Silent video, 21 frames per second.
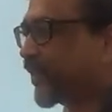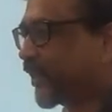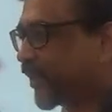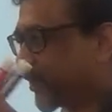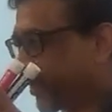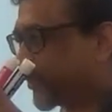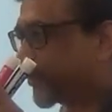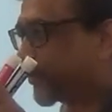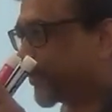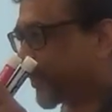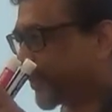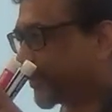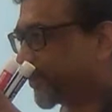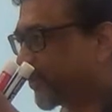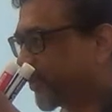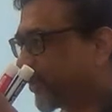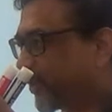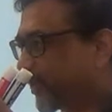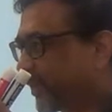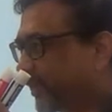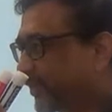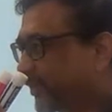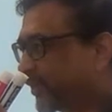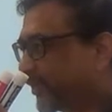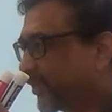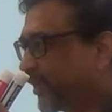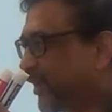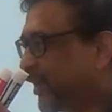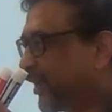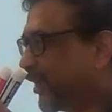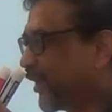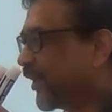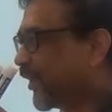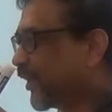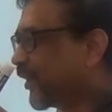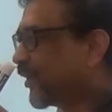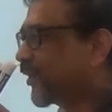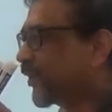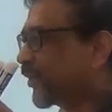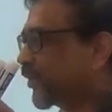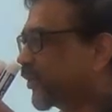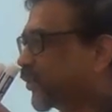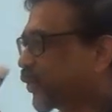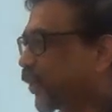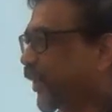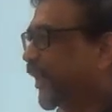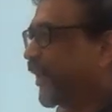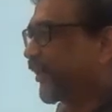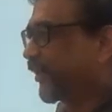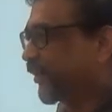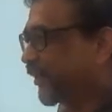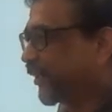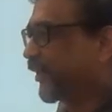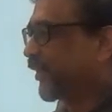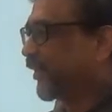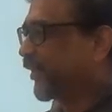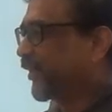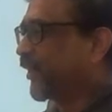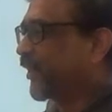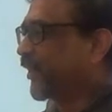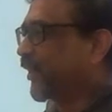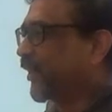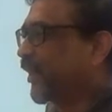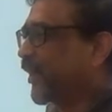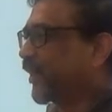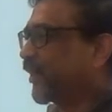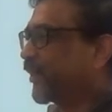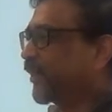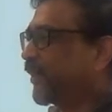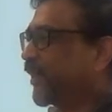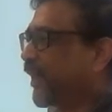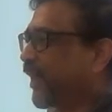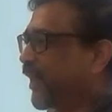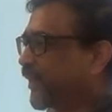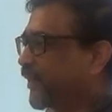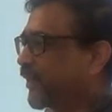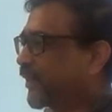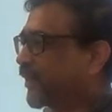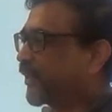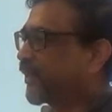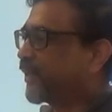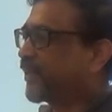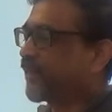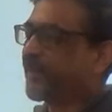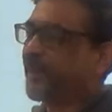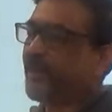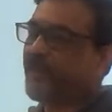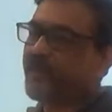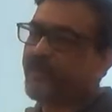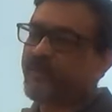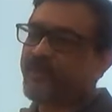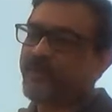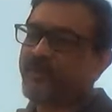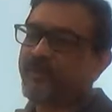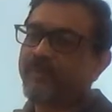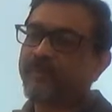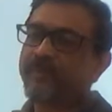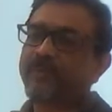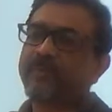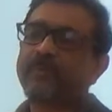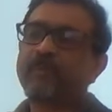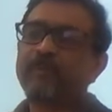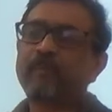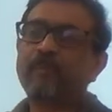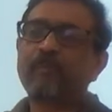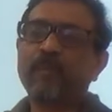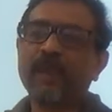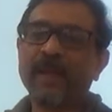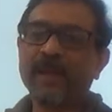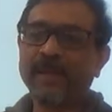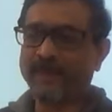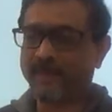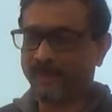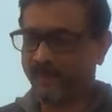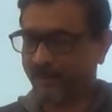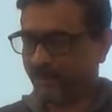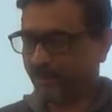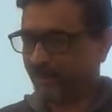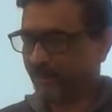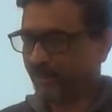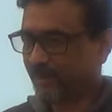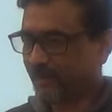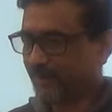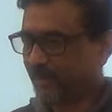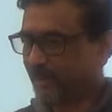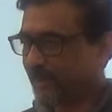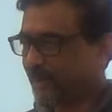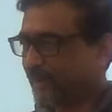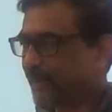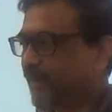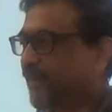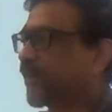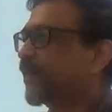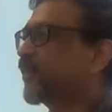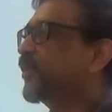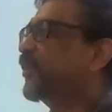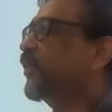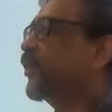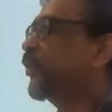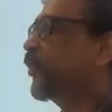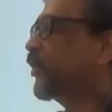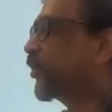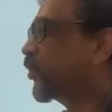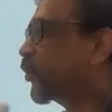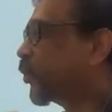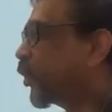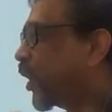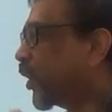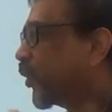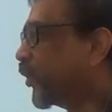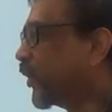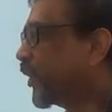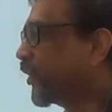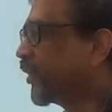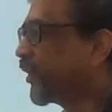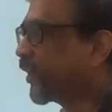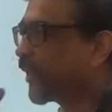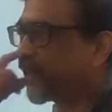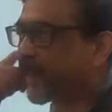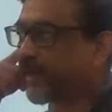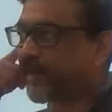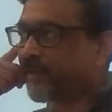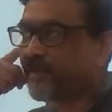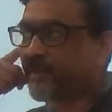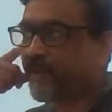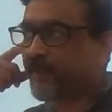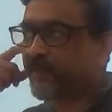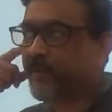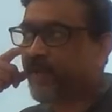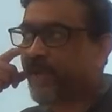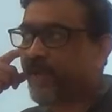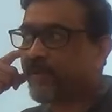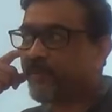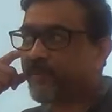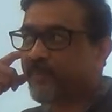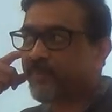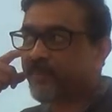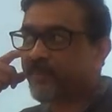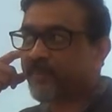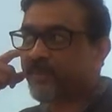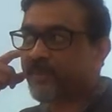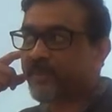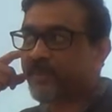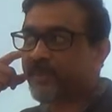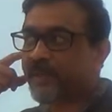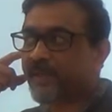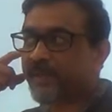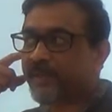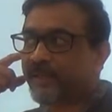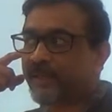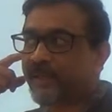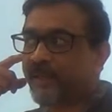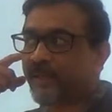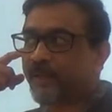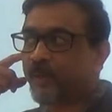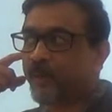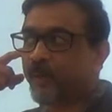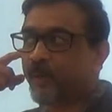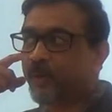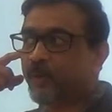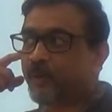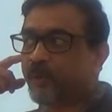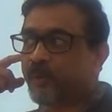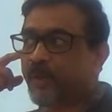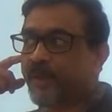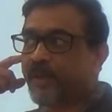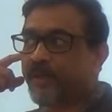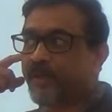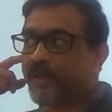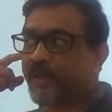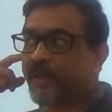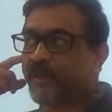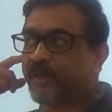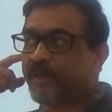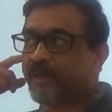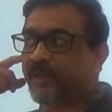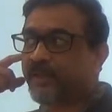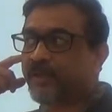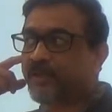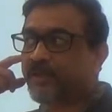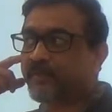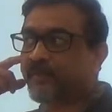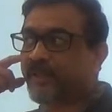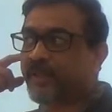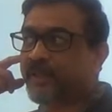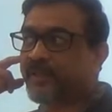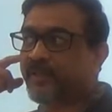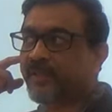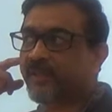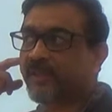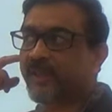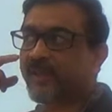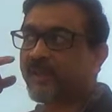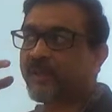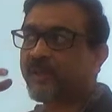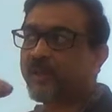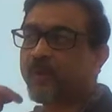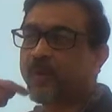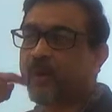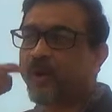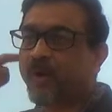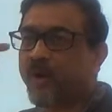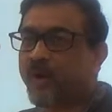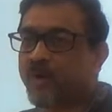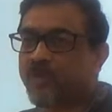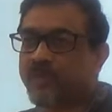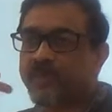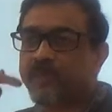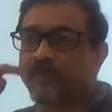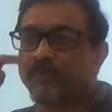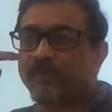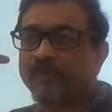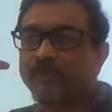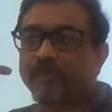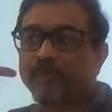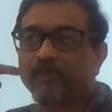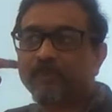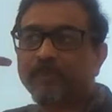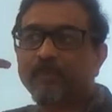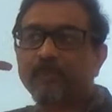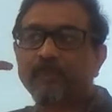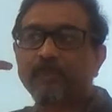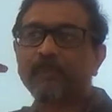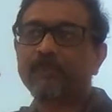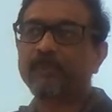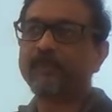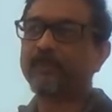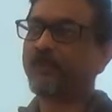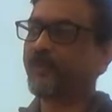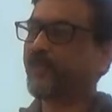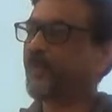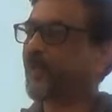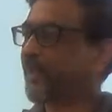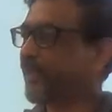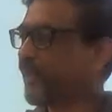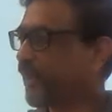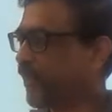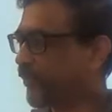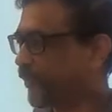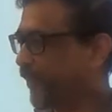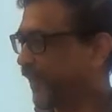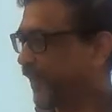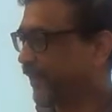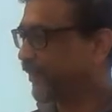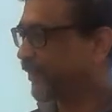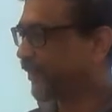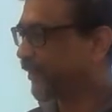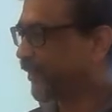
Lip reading: enlargement, you know that. Swelling. And that creates pain during swallowing, and sometimes that can go to the ear, that infection, and cause ear pain.